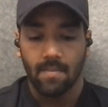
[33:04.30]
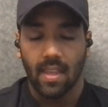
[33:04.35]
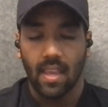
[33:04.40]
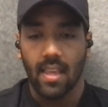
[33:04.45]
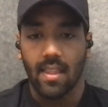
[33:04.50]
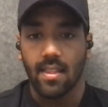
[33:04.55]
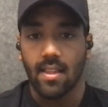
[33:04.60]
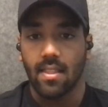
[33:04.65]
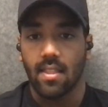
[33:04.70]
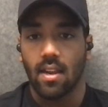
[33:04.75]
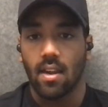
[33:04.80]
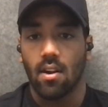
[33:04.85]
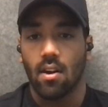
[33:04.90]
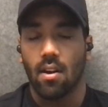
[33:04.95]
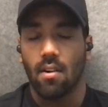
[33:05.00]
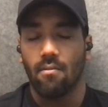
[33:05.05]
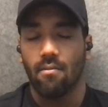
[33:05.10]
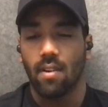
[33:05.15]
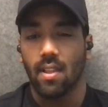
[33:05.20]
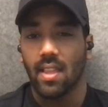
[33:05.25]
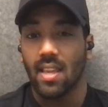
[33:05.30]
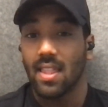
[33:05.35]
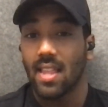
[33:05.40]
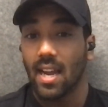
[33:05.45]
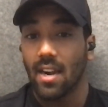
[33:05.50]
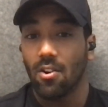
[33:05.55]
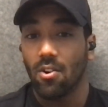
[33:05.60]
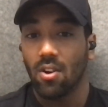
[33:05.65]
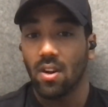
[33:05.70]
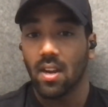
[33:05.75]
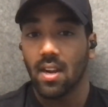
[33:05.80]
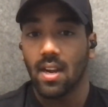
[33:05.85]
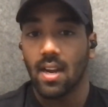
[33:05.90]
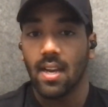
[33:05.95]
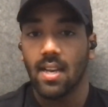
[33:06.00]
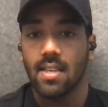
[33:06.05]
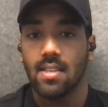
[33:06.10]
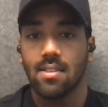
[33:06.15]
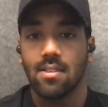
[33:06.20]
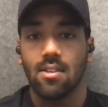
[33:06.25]
either they're not really that
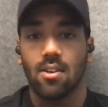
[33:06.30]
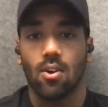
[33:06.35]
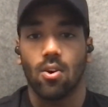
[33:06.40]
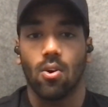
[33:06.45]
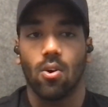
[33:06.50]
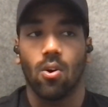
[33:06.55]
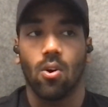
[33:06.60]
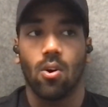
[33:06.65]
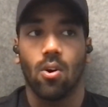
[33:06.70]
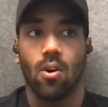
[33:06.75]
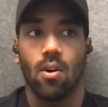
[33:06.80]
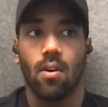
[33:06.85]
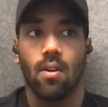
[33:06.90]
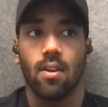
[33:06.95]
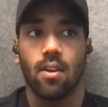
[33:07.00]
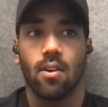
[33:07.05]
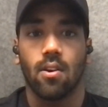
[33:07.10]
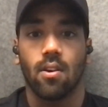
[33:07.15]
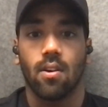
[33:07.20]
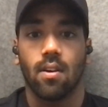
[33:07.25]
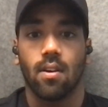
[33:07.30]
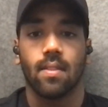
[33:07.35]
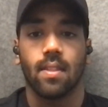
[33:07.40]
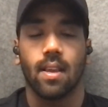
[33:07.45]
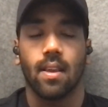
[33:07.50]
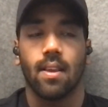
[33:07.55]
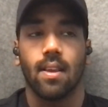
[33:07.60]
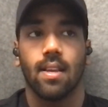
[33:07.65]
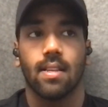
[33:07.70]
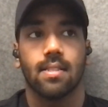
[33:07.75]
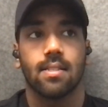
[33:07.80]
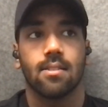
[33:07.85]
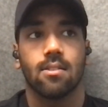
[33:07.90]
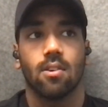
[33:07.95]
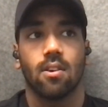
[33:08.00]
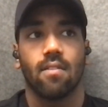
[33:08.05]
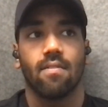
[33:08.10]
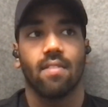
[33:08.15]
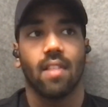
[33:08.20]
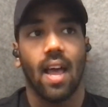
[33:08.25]
organized, or that it's
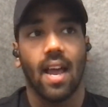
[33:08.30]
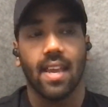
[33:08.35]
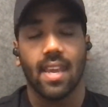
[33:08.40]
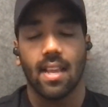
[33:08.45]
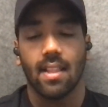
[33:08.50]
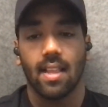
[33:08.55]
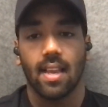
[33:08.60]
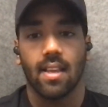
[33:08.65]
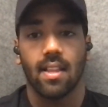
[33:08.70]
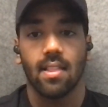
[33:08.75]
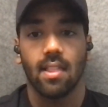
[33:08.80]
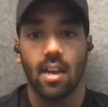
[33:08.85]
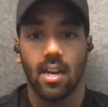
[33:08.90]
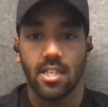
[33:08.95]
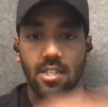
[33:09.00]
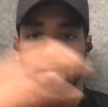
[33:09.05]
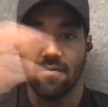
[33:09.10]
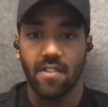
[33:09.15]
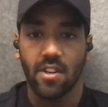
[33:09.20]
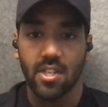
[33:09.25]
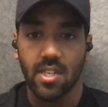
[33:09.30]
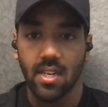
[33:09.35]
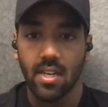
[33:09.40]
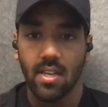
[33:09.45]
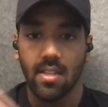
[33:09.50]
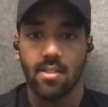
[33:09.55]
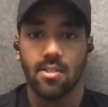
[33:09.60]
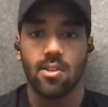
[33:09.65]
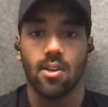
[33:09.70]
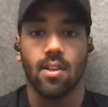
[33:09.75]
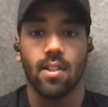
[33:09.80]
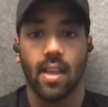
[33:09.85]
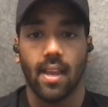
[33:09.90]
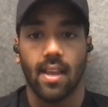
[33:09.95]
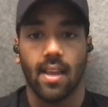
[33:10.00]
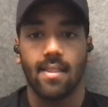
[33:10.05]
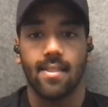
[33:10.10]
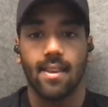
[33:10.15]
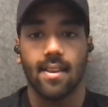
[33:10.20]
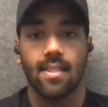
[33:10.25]
sort of lacking like a larger vision. And so
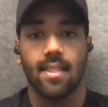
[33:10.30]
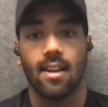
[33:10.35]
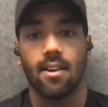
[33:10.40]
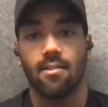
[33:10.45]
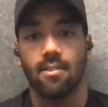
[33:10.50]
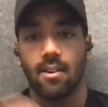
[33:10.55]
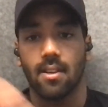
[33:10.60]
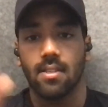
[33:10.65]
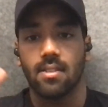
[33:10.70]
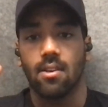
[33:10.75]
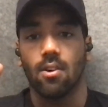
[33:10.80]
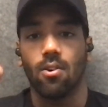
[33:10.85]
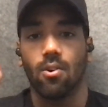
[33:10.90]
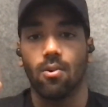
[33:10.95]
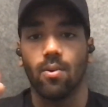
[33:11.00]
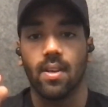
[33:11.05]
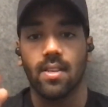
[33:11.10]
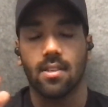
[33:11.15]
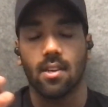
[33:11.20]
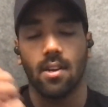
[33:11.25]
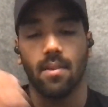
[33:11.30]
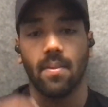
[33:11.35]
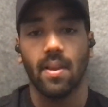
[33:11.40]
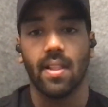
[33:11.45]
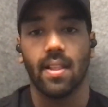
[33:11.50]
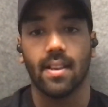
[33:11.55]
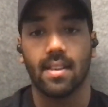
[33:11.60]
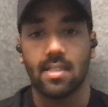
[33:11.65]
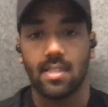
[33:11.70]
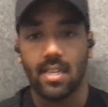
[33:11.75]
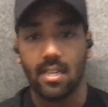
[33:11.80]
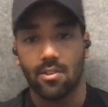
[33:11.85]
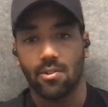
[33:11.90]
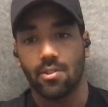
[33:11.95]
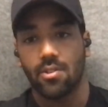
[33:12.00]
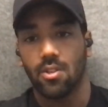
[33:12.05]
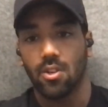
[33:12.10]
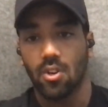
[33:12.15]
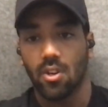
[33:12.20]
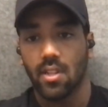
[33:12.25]
like I think there is always going to be like a
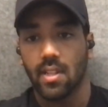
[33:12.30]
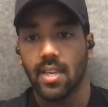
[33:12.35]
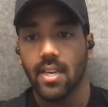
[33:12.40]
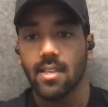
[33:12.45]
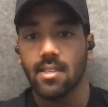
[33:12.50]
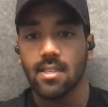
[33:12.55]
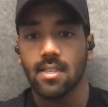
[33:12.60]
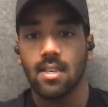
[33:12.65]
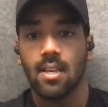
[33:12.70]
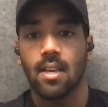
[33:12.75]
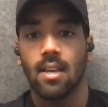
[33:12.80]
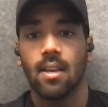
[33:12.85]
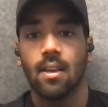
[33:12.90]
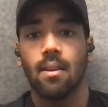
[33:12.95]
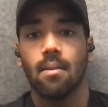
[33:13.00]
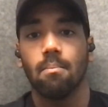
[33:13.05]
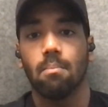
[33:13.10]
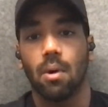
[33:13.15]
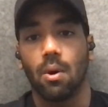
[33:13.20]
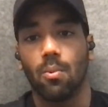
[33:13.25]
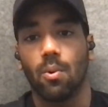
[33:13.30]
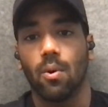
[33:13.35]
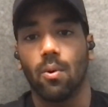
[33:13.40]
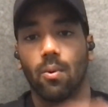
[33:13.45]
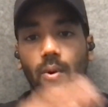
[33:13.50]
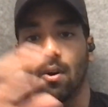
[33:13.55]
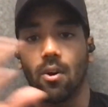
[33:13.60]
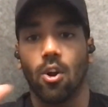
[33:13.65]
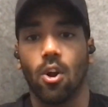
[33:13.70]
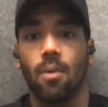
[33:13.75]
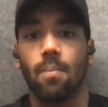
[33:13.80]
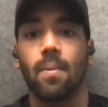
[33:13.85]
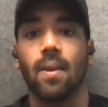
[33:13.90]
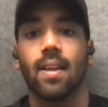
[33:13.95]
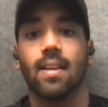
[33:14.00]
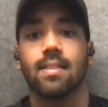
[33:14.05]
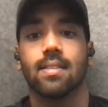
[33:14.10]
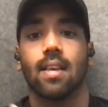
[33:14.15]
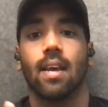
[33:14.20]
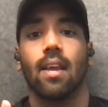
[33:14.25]
central nucleus, but what we're
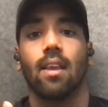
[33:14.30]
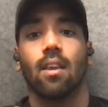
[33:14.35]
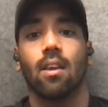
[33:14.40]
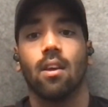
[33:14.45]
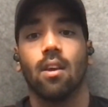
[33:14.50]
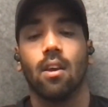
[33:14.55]
hoping is like